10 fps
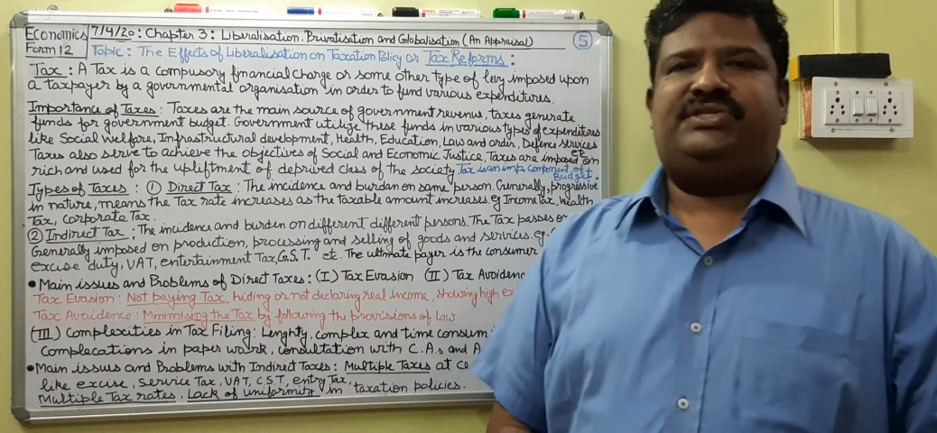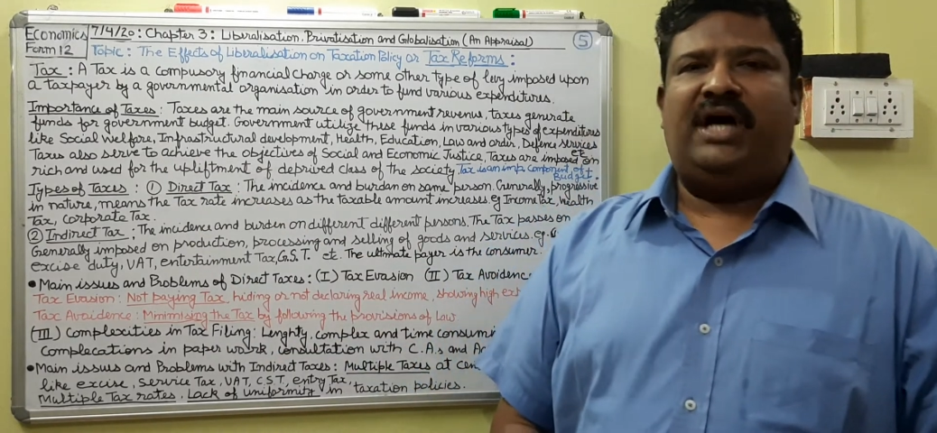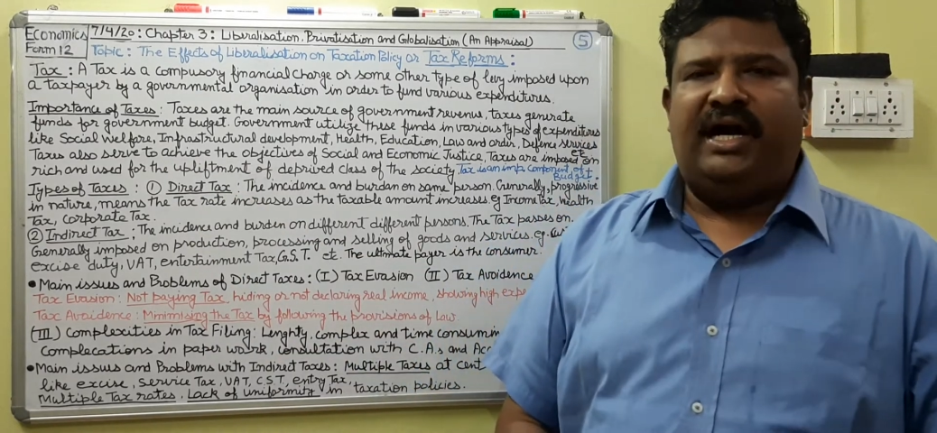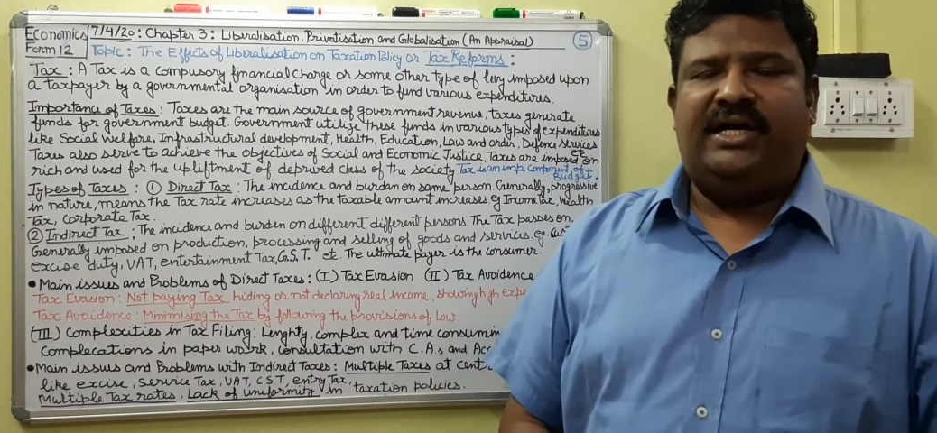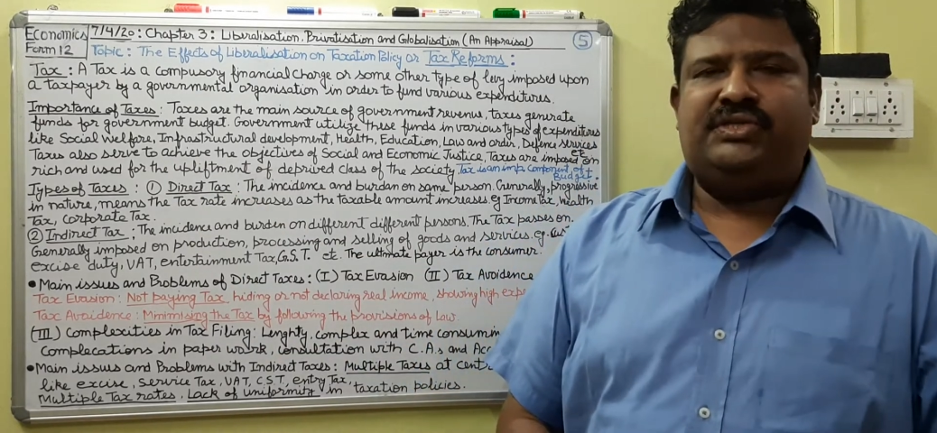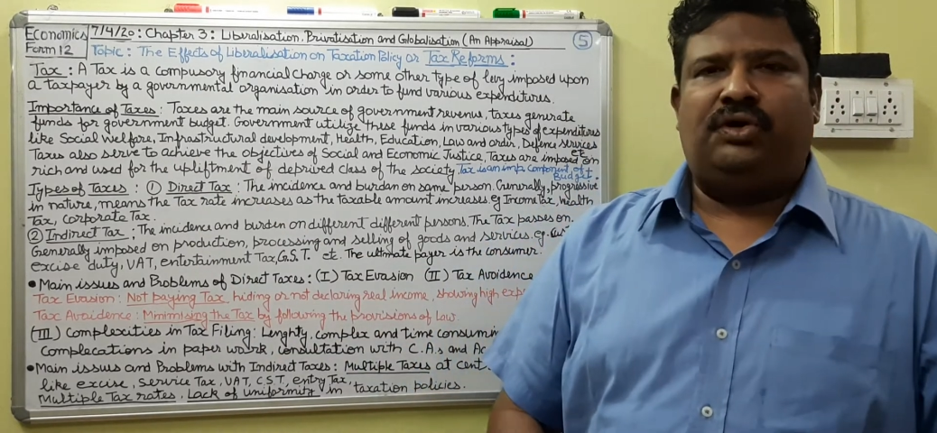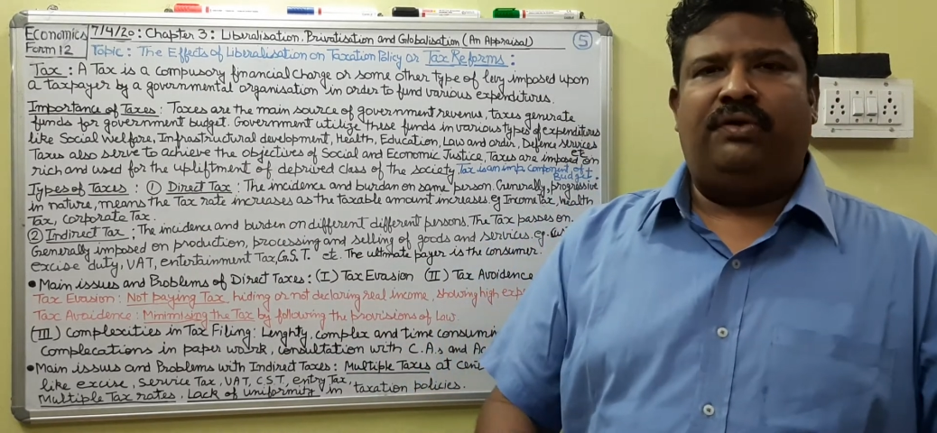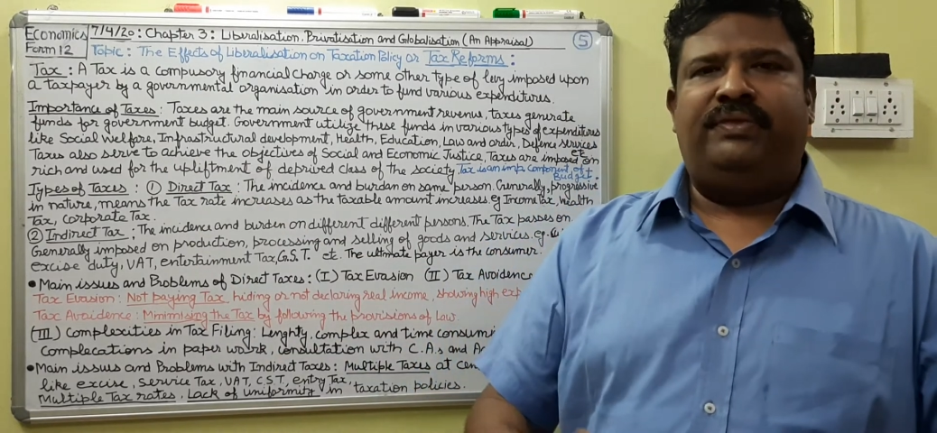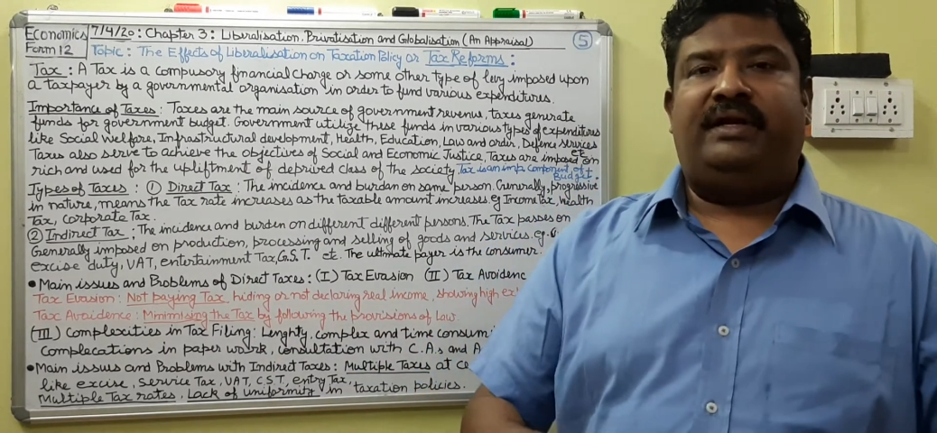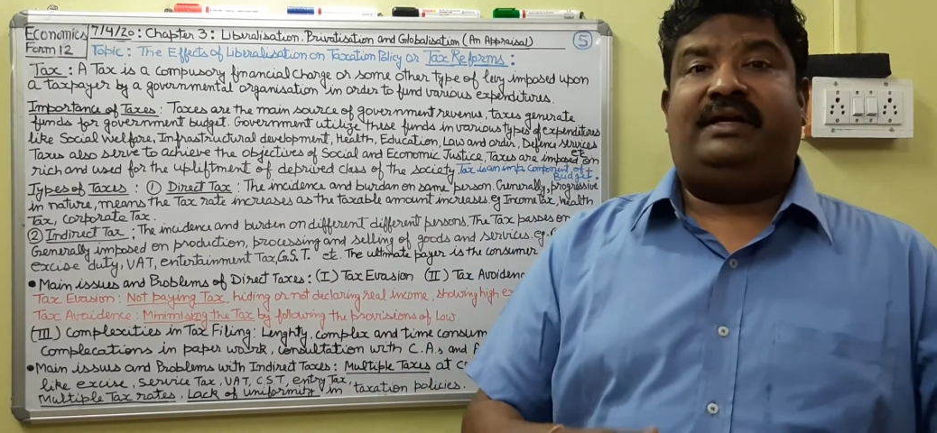charge
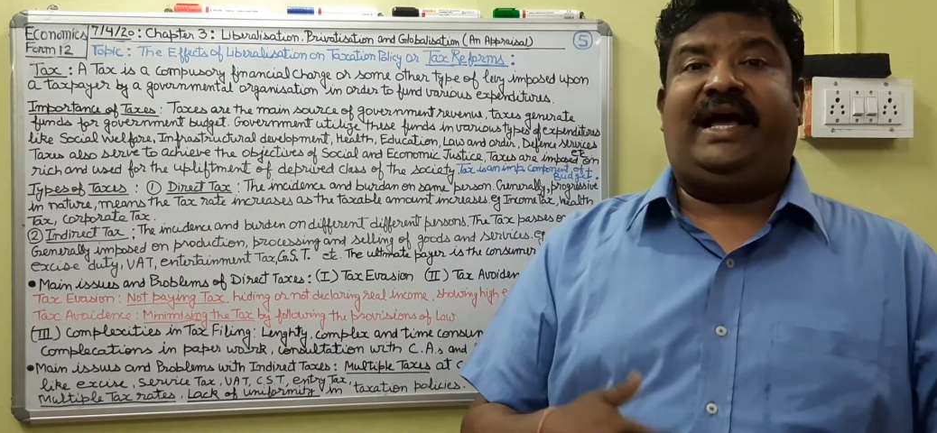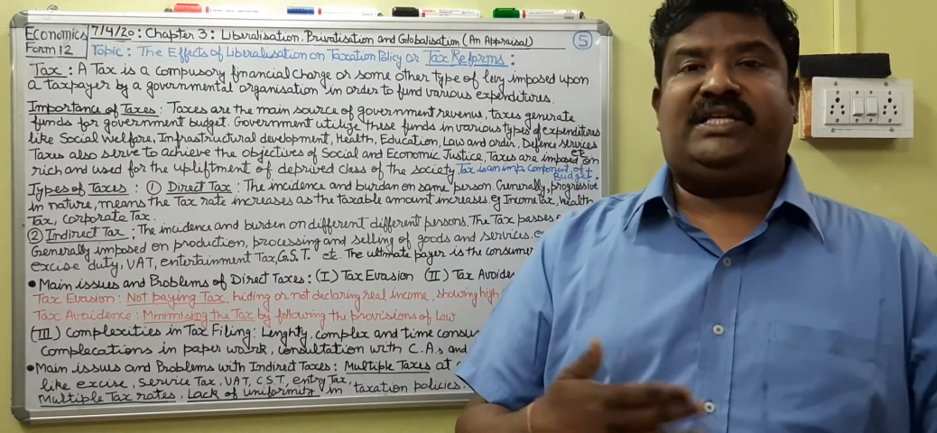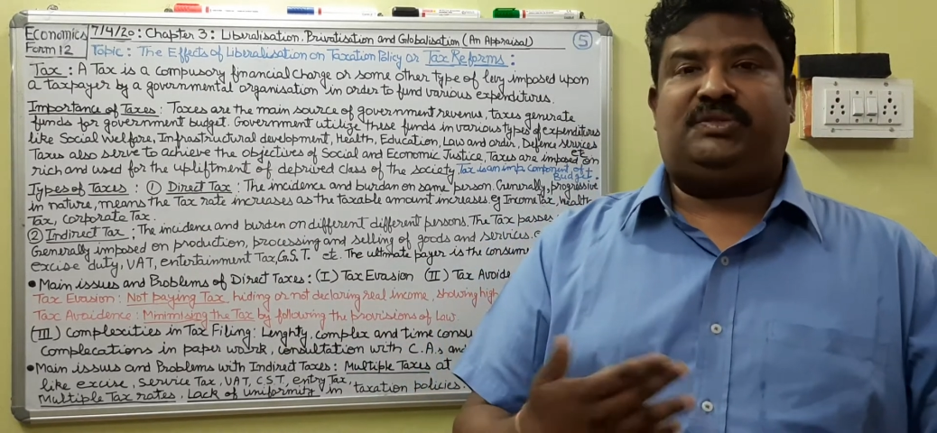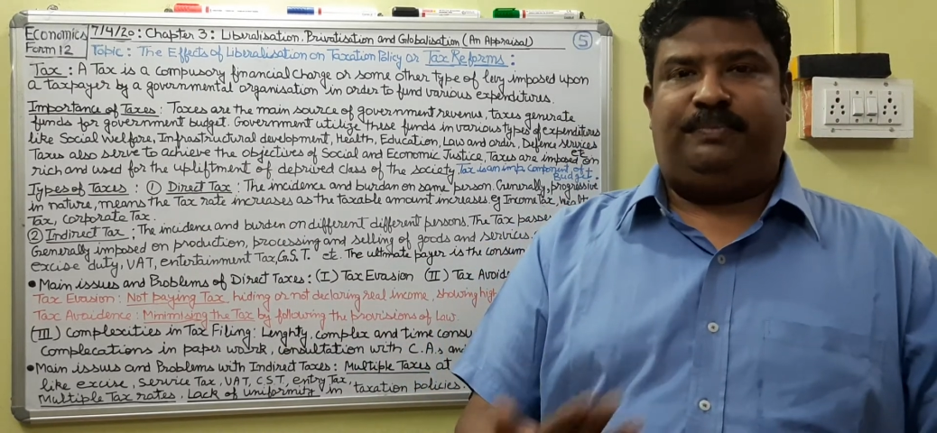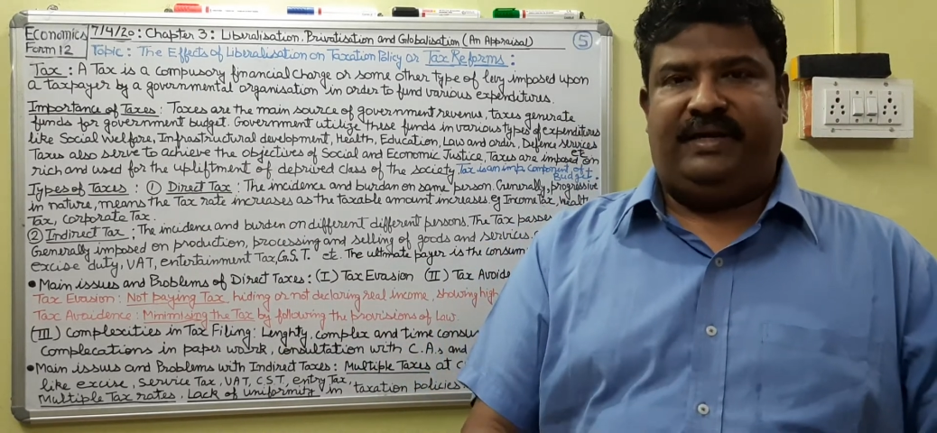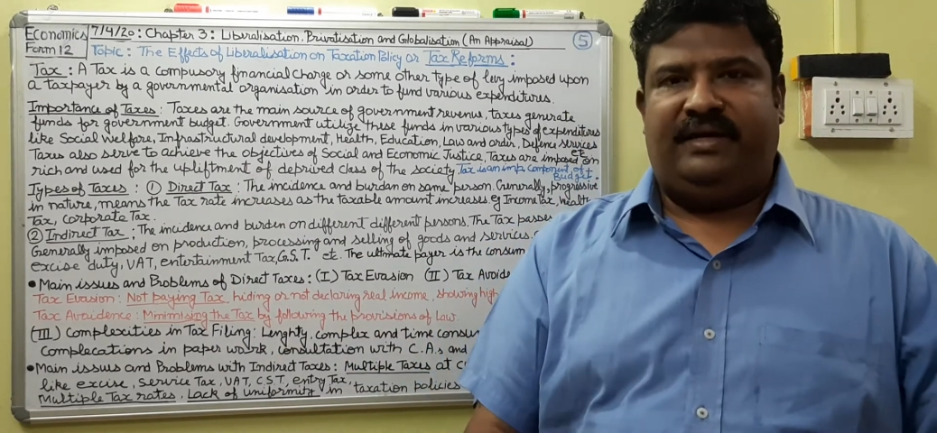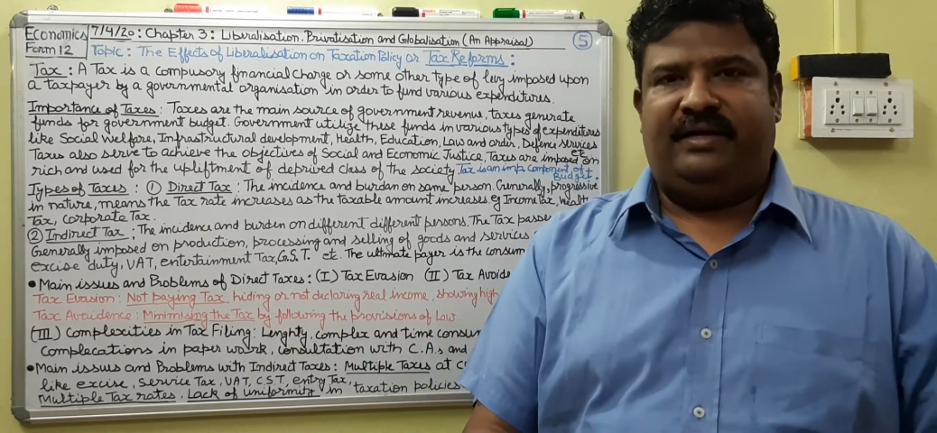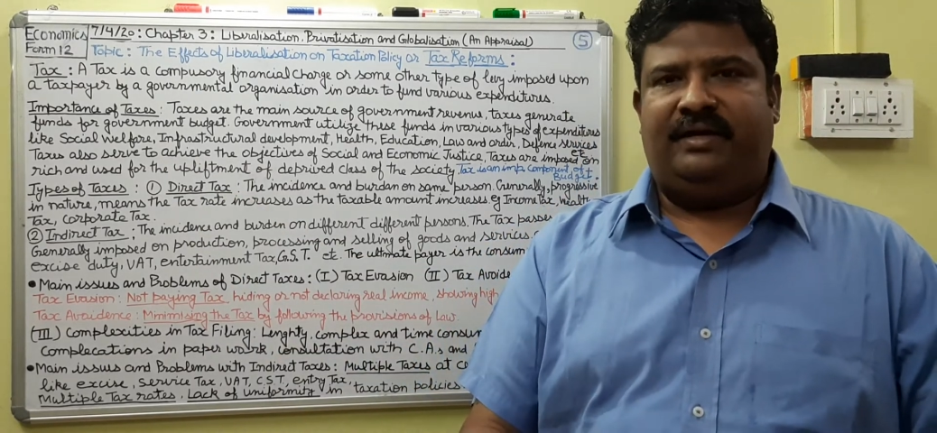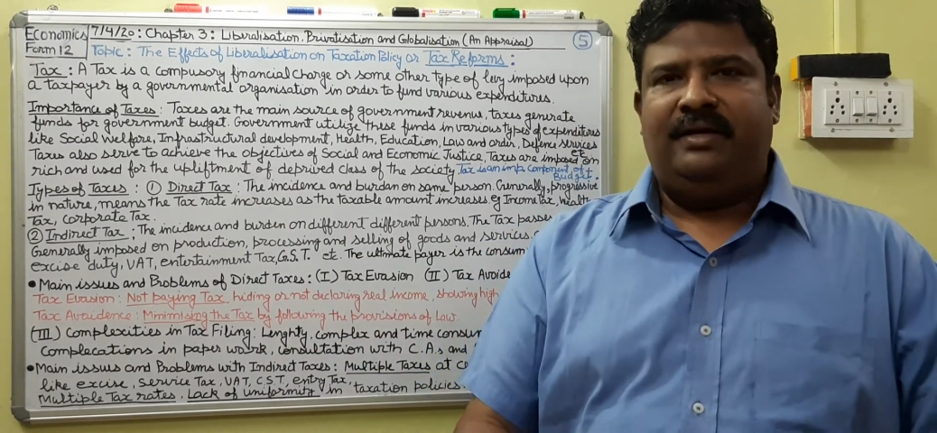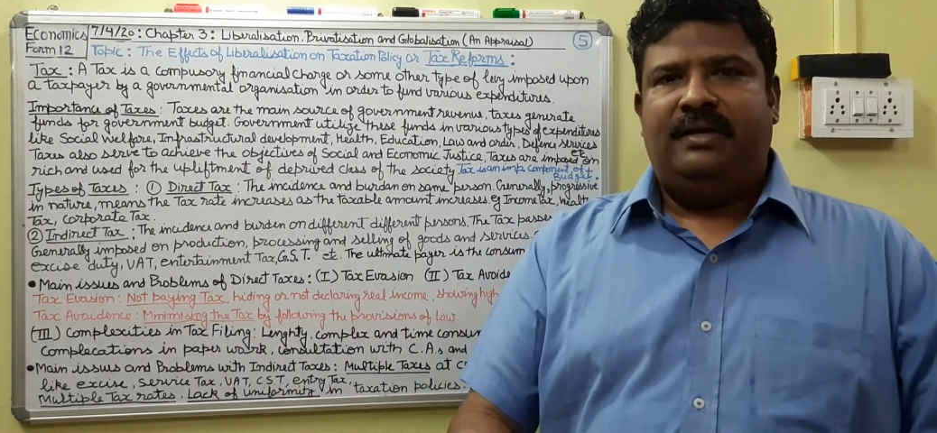on the taxpayer